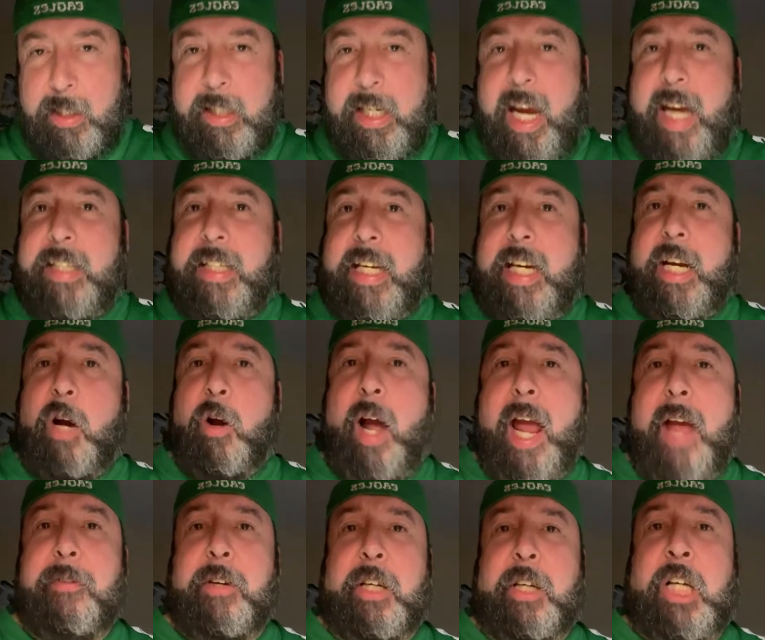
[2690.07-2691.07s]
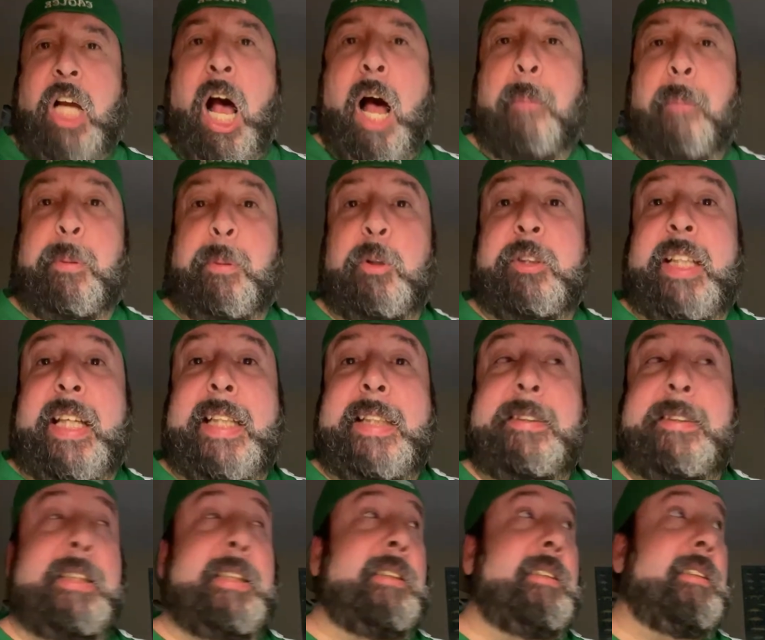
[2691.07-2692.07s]
Yeah, Dino, I have a couple
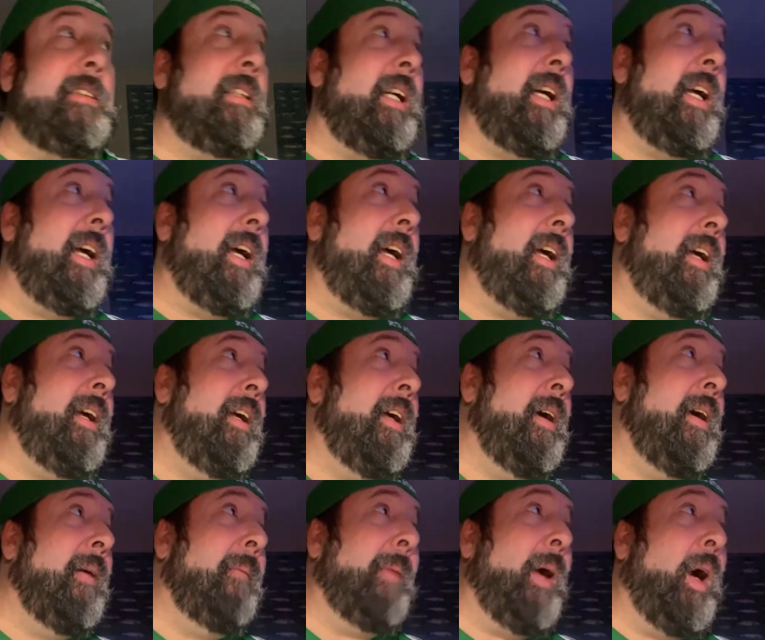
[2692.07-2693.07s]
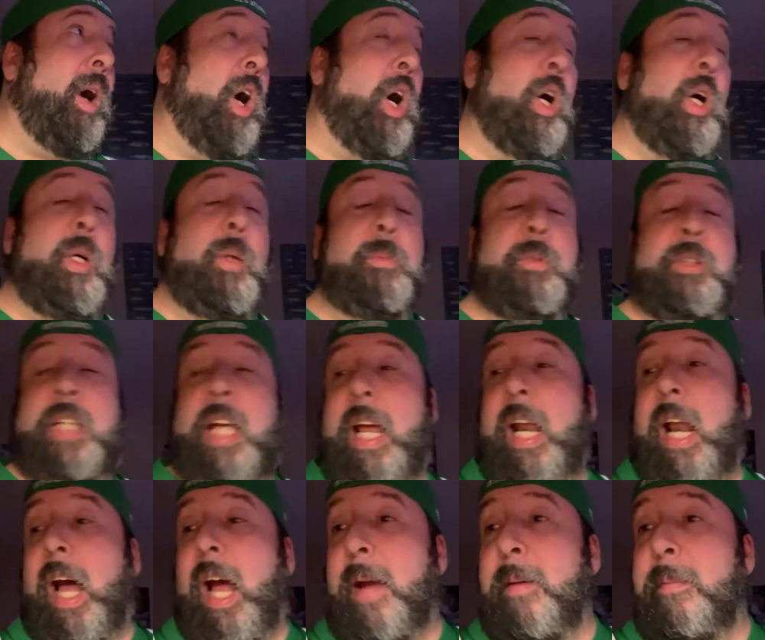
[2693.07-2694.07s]
decent Mahomes that
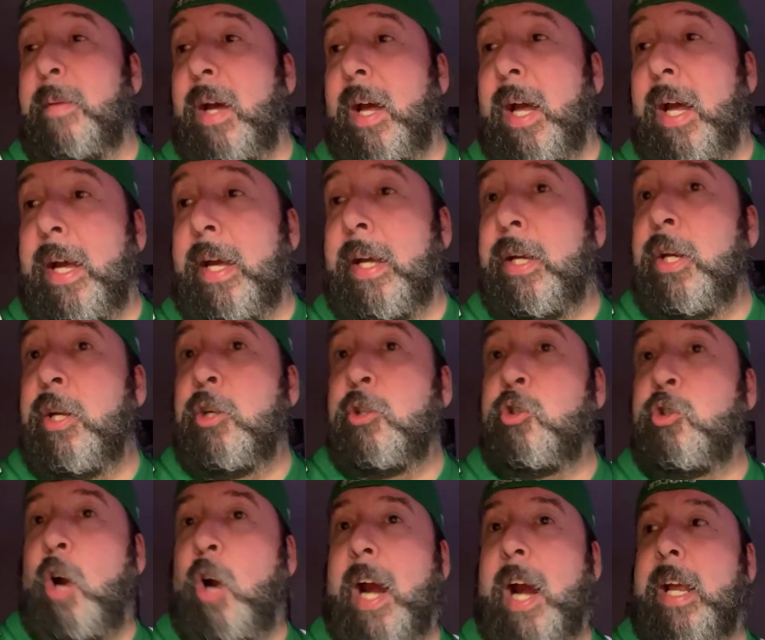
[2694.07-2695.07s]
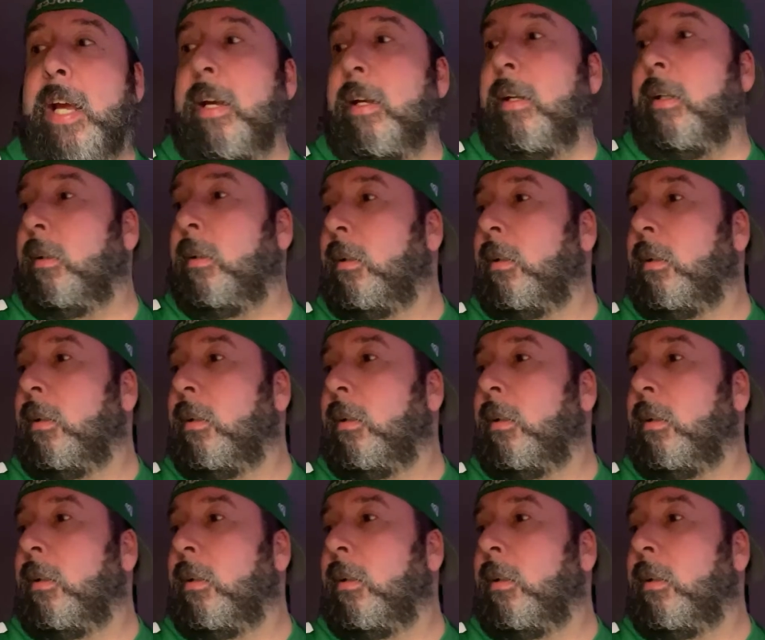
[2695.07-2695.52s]
I'm trying to